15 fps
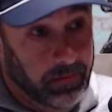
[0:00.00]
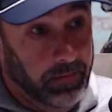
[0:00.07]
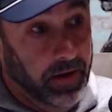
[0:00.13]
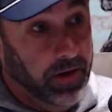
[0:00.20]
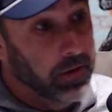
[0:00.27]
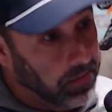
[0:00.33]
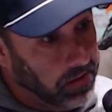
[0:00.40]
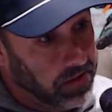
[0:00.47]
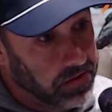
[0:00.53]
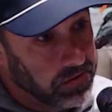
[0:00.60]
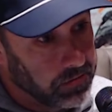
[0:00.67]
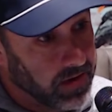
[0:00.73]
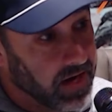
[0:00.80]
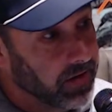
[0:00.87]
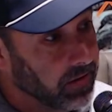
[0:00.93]
he's got better
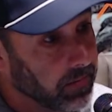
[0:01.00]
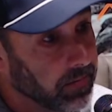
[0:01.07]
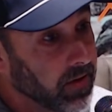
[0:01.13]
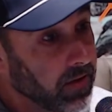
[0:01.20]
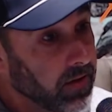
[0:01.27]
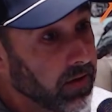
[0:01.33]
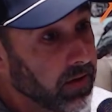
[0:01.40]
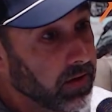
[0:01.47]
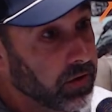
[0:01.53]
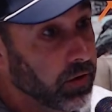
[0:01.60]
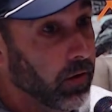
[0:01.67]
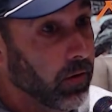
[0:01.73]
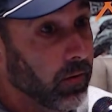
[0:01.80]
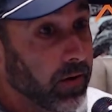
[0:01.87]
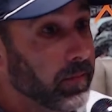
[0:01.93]
players around him.
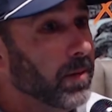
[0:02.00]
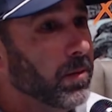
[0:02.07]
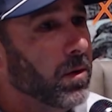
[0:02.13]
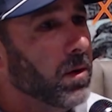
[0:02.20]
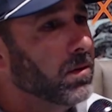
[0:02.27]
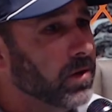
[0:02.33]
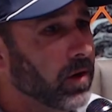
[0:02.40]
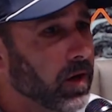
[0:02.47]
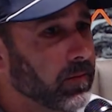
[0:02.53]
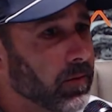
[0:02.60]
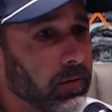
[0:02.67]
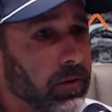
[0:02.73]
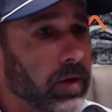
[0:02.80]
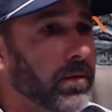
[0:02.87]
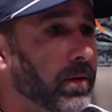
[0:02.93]
You know, and people always talk
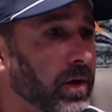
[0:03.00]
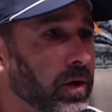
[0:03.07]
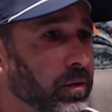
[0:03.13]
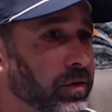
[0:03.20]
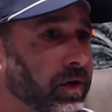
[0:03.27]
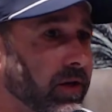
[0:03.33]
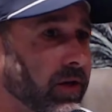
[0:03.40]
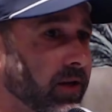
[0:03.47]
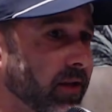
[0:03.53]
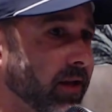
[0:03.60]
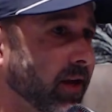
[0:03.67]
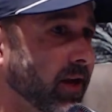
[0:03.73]
about well, look what Houston did.